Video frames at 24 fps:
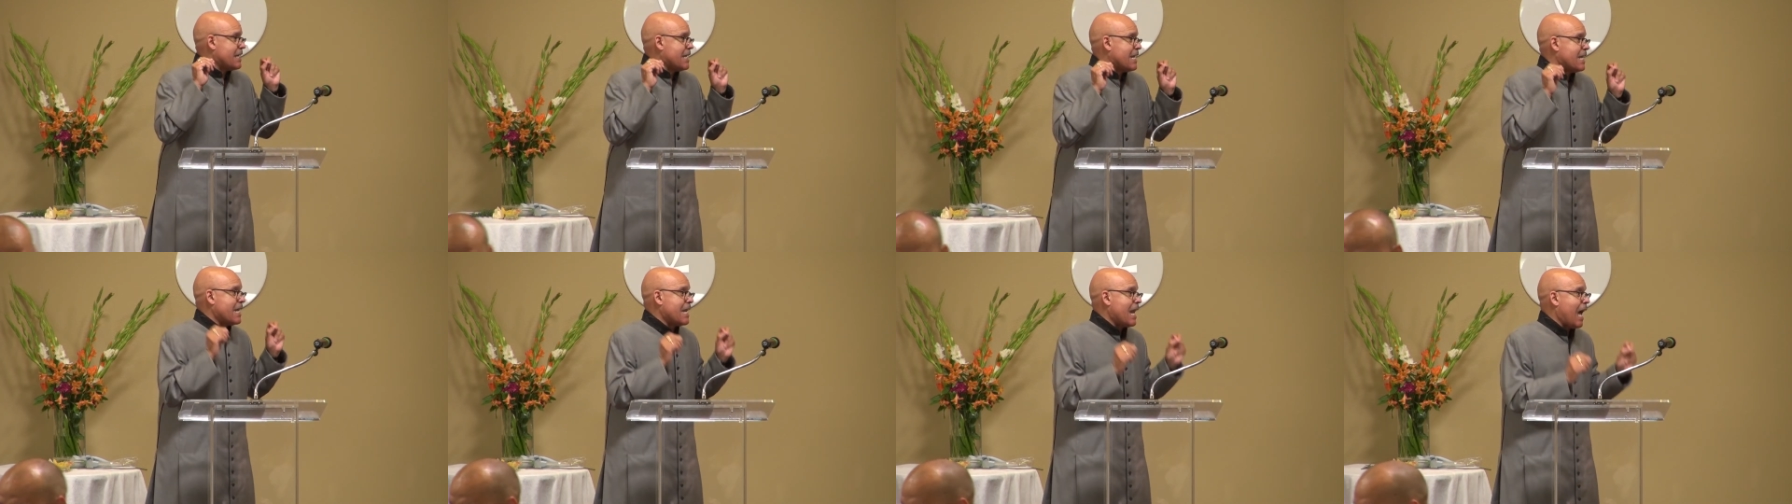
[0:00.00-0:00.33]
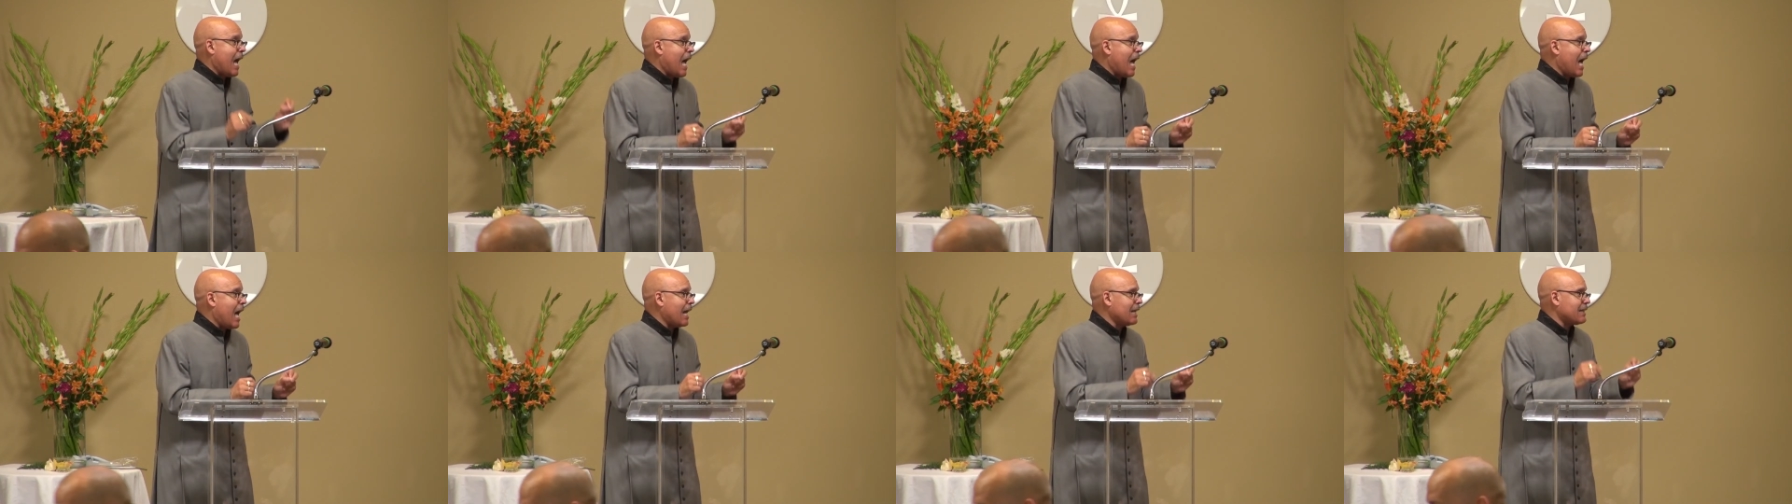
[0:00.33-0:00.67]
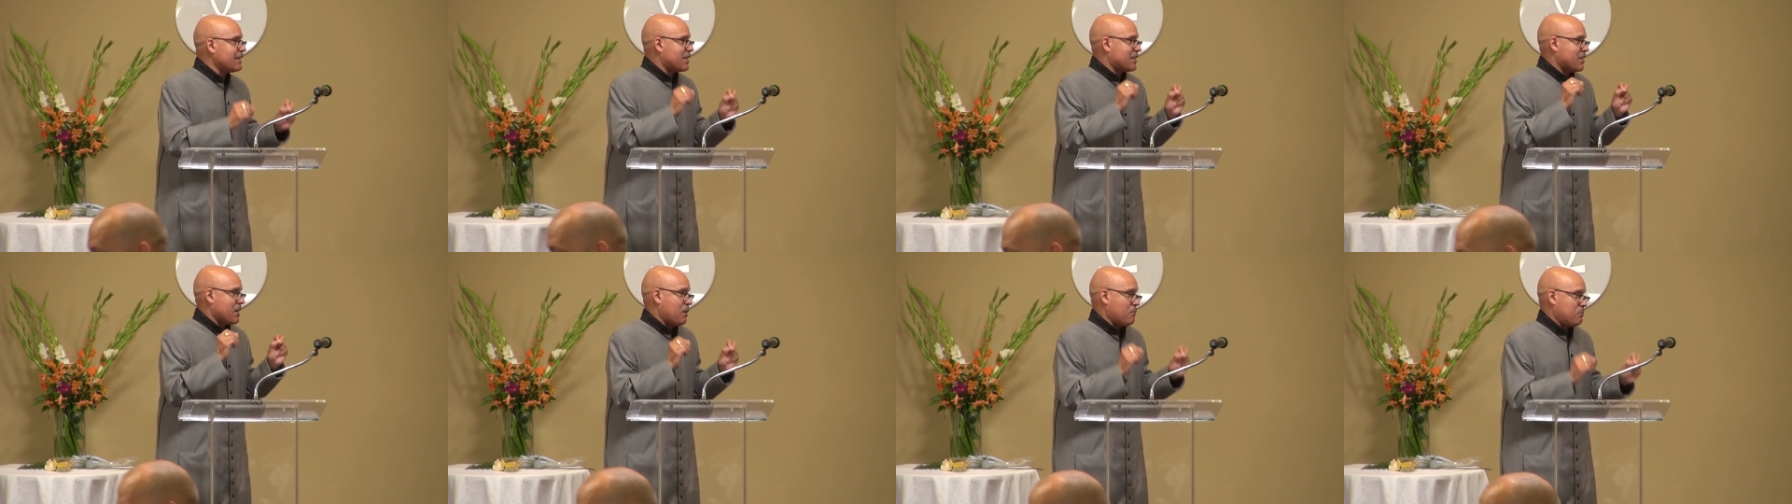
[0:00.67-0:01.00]
not
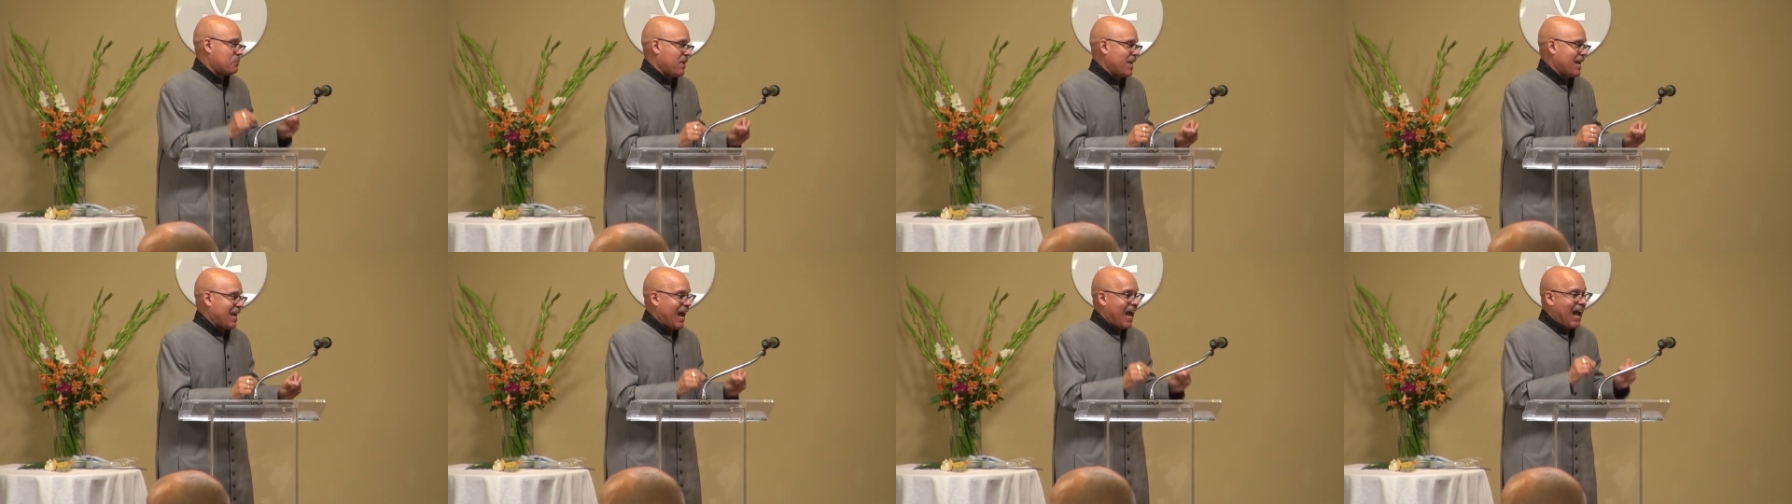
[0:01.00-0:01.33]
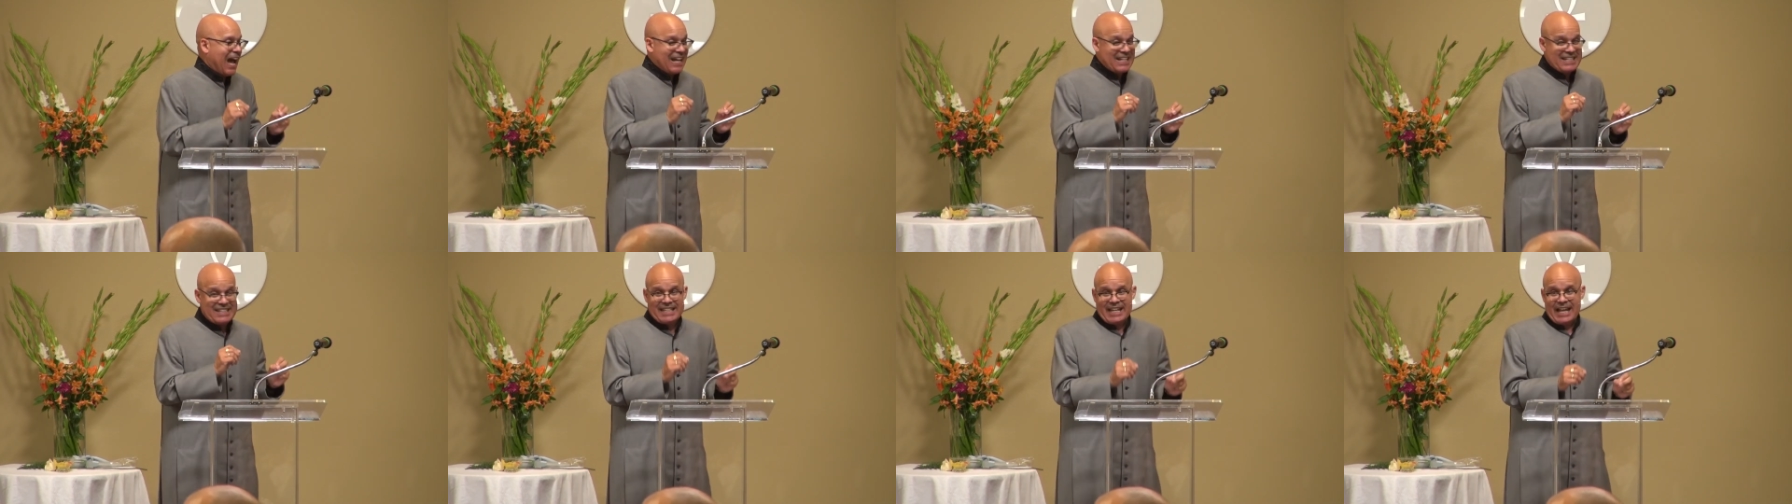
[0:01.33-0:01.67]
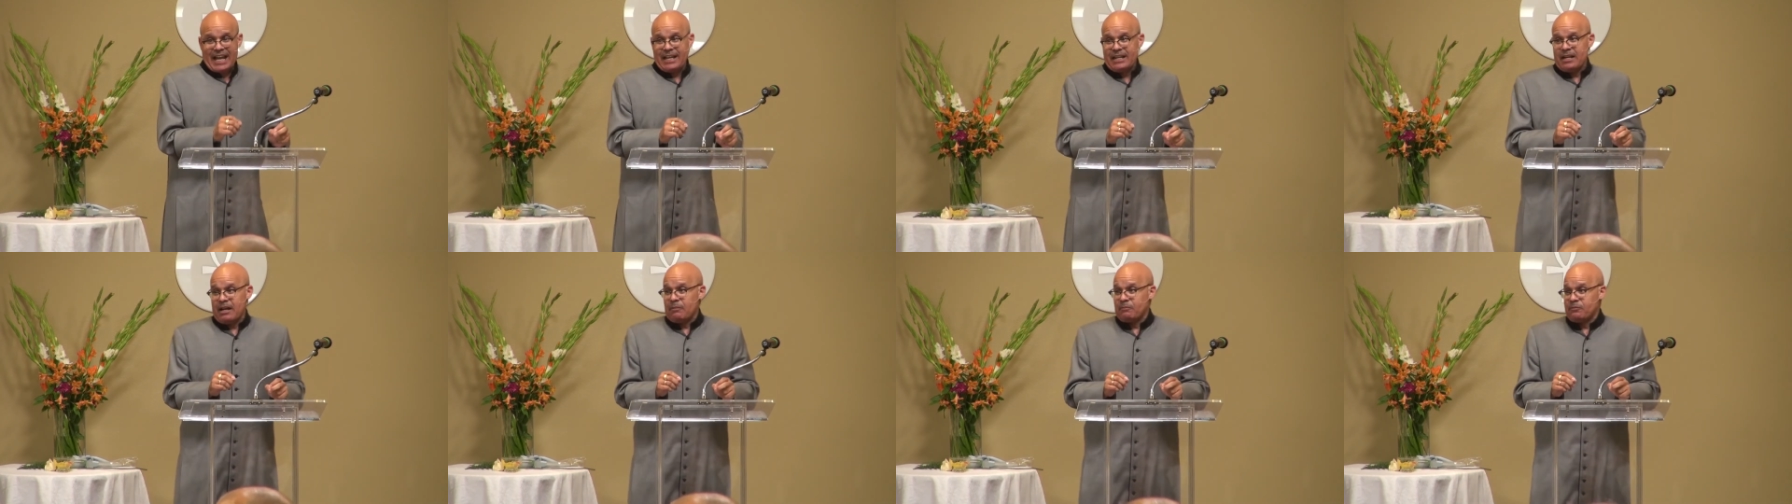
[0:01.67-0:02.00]
something I
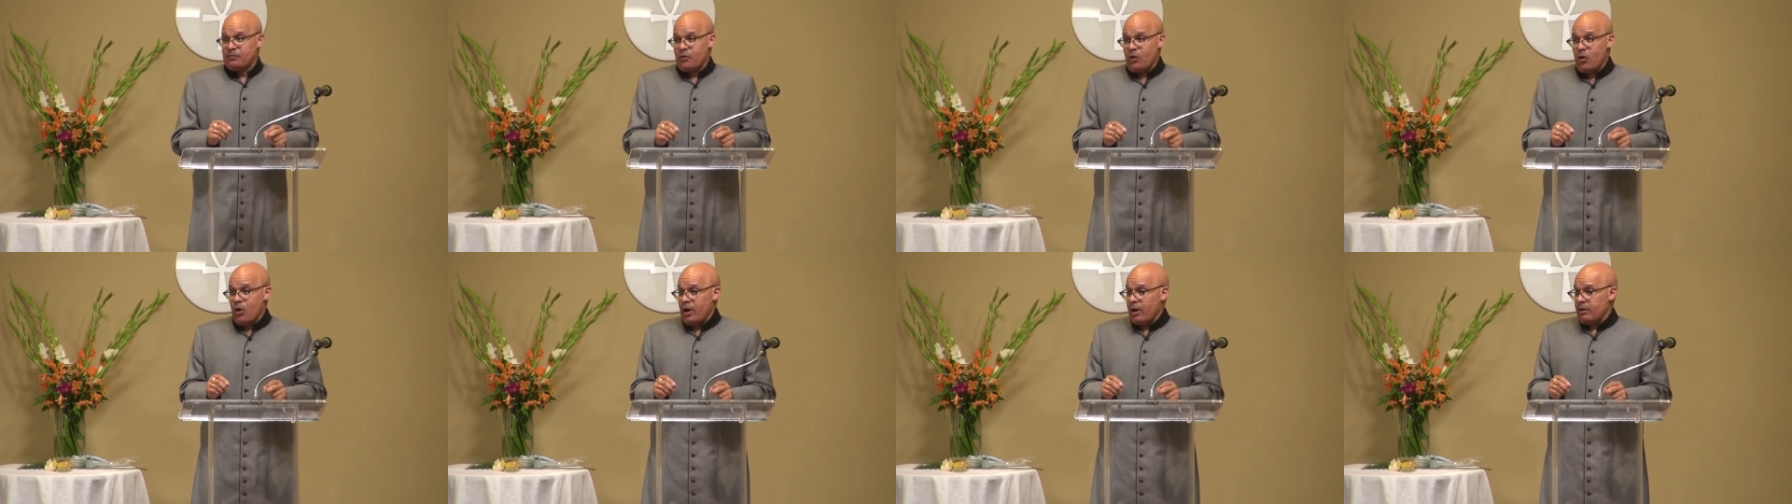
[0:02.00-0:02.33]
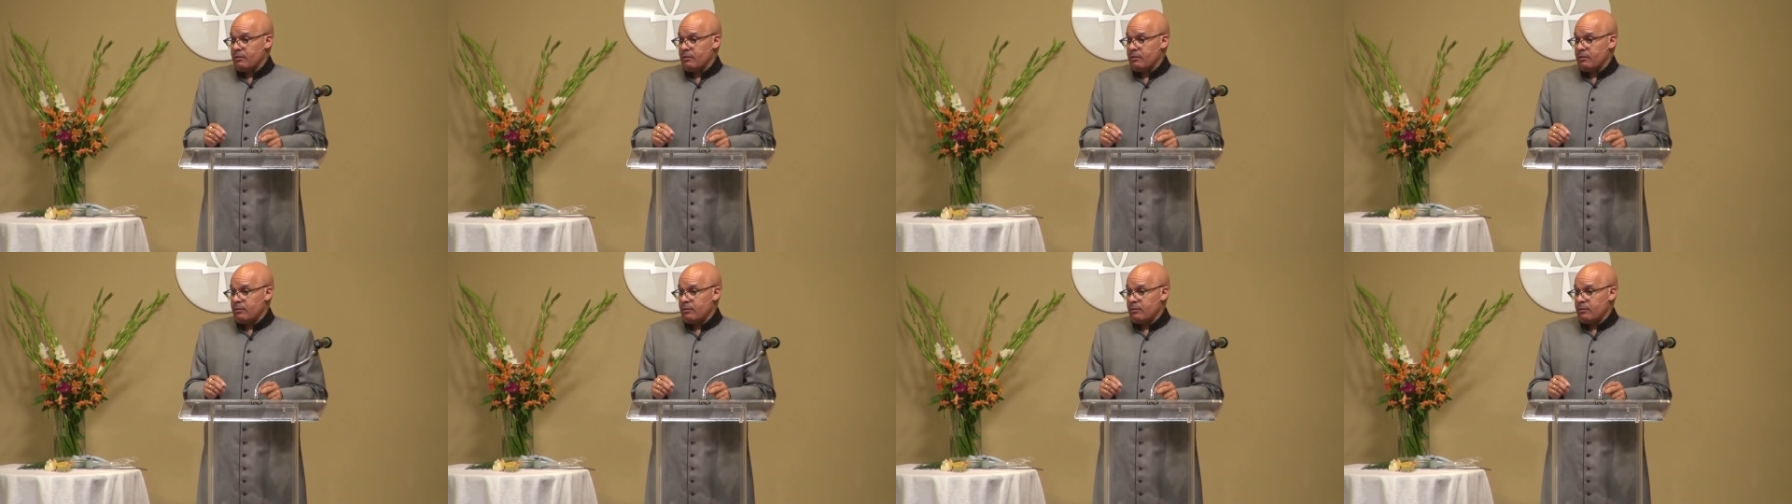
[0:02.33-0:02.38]
sign up for.